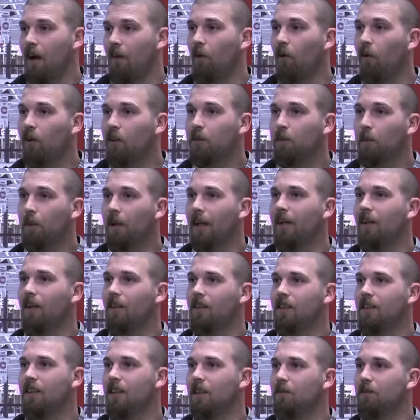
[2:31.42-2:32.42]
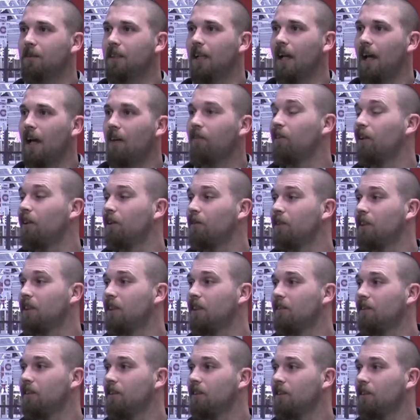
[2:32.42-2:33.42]
always played on teams that have good
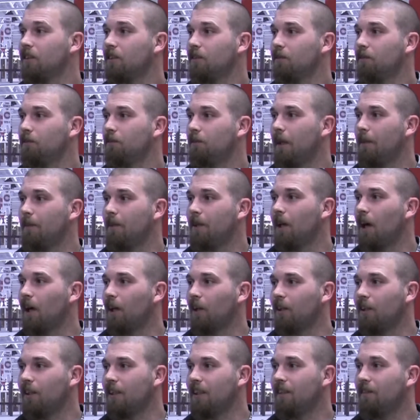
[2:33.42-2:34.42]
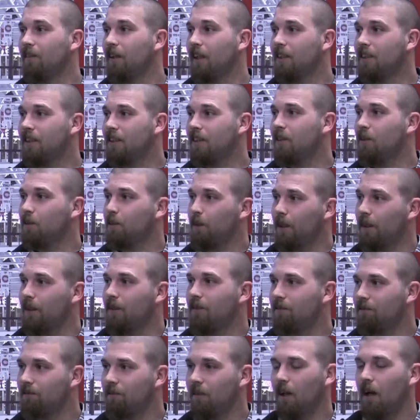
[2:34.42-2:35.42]
receivers. Maybe not good defenses, but
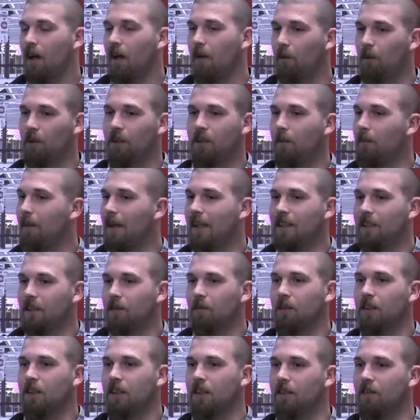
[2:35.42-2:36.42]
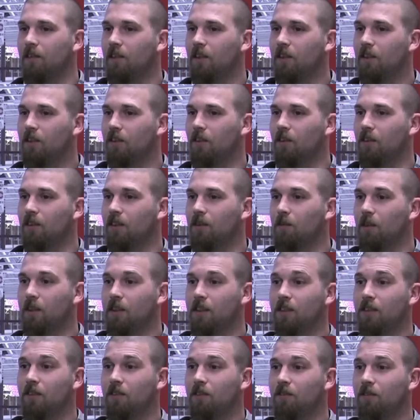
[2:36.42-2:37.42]
always amazing receivers. So it
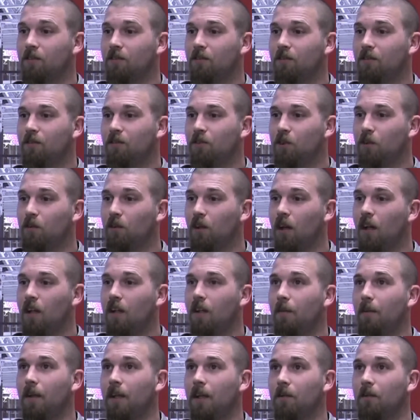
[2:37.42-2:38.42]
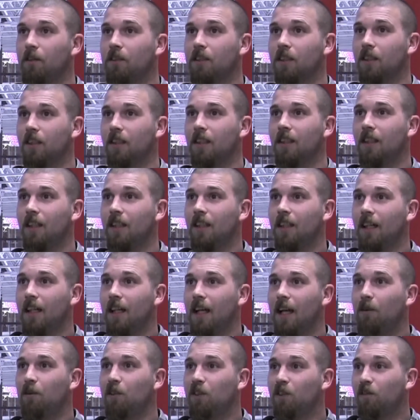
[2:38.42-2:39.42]
wasn't too hard. I mean, it
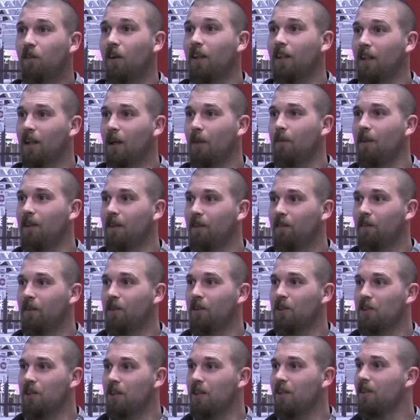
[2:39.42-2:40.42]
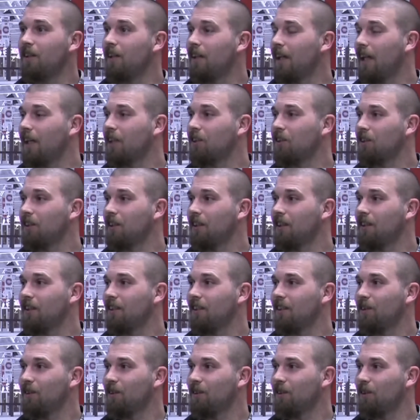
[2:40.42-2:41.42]
was fun to come in the first year and actually
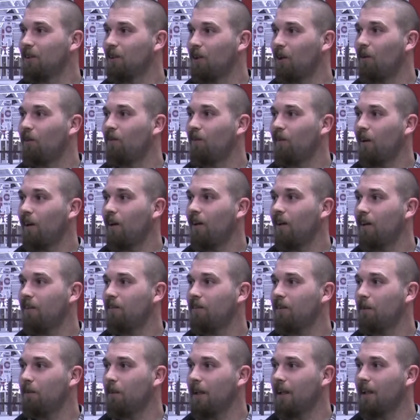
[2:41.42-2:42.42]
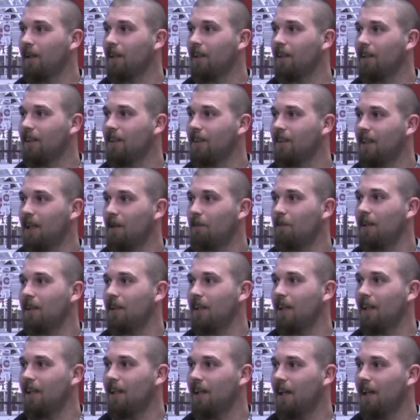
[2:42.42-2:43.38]
go far enough to make a statement that